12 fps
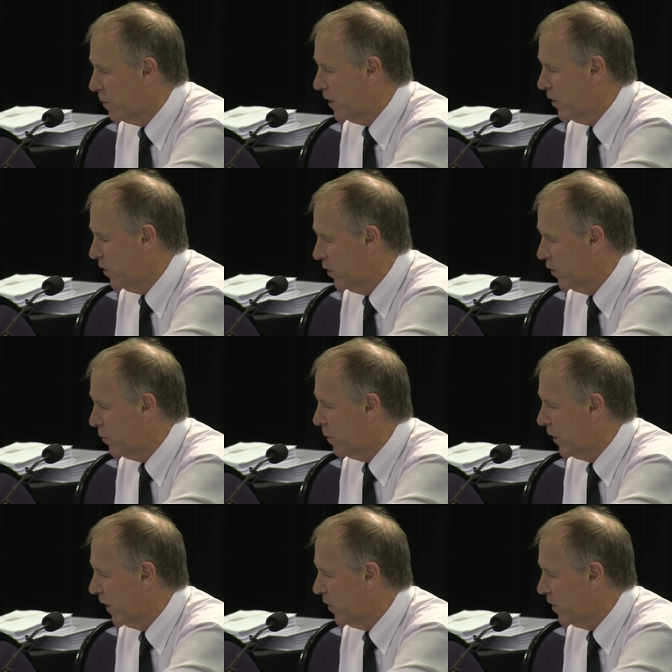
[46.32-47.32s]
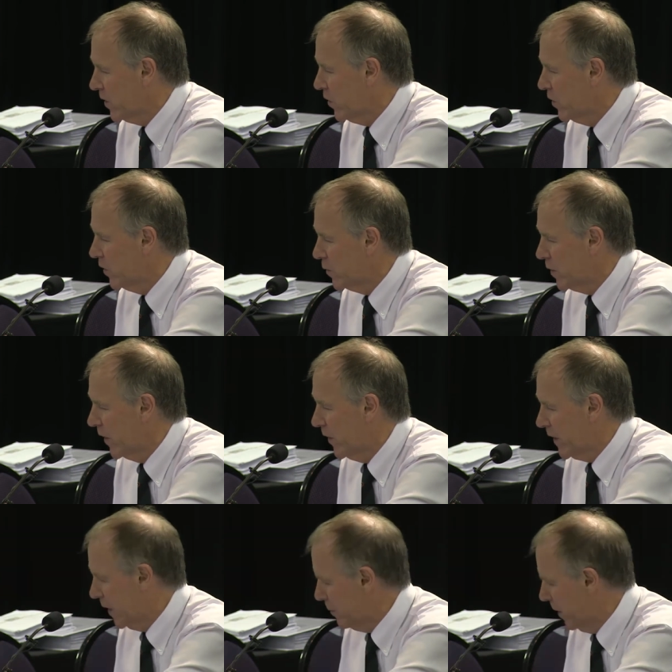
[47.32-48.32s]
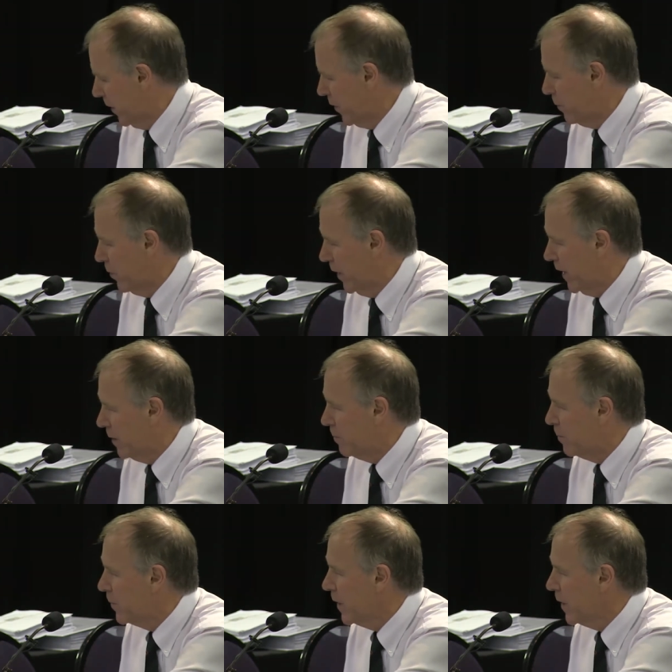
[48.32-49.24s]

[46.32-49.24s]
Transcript: be used, but they're not used directly by the brain.